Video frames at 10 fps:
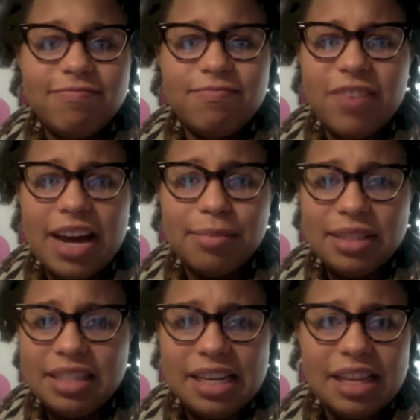
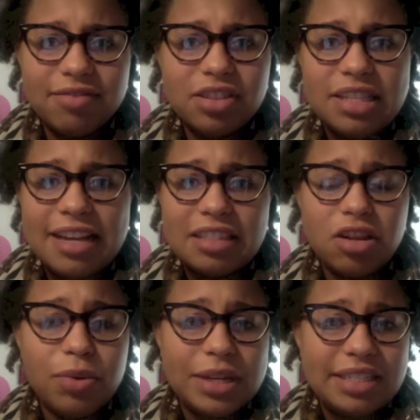vitamin D levels as
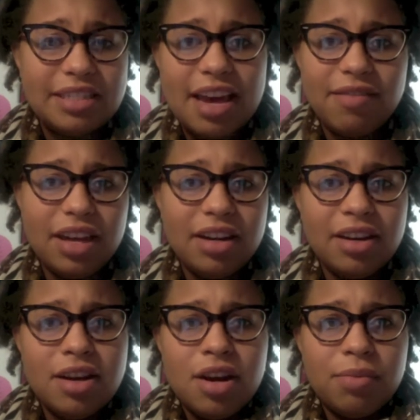low as 7
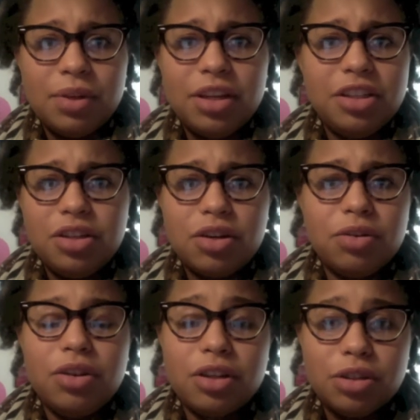when
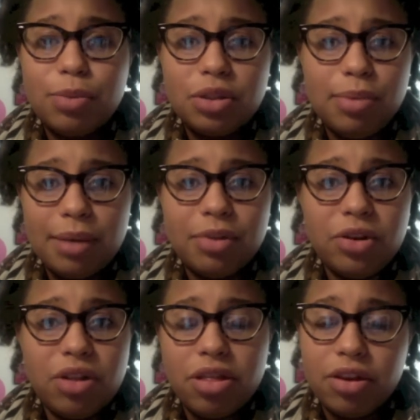they're supposed to be up there
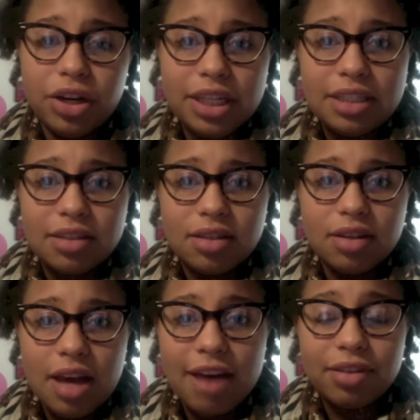in the 30s.
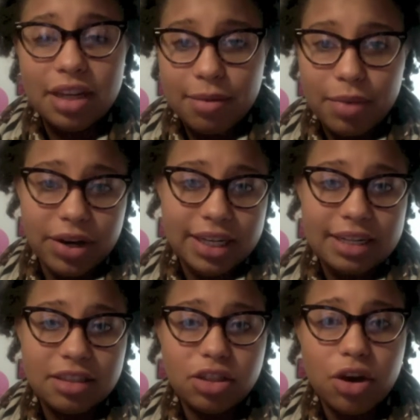African
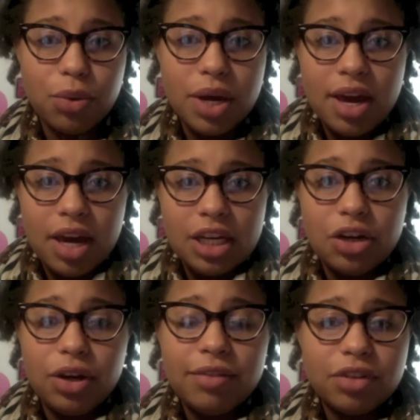Americans. So,
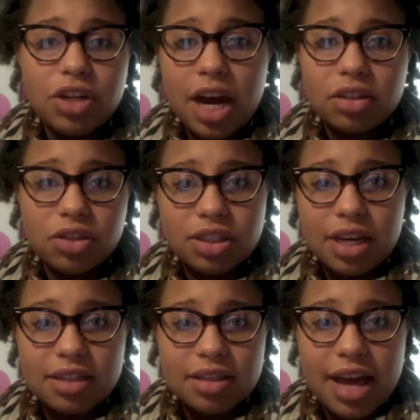if your doctor
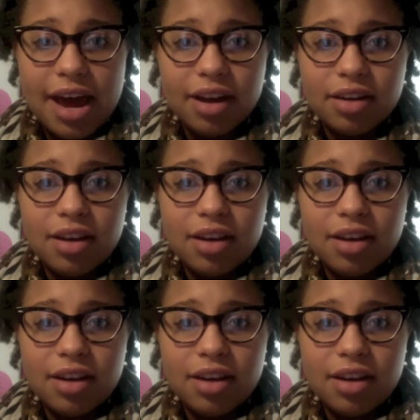says that,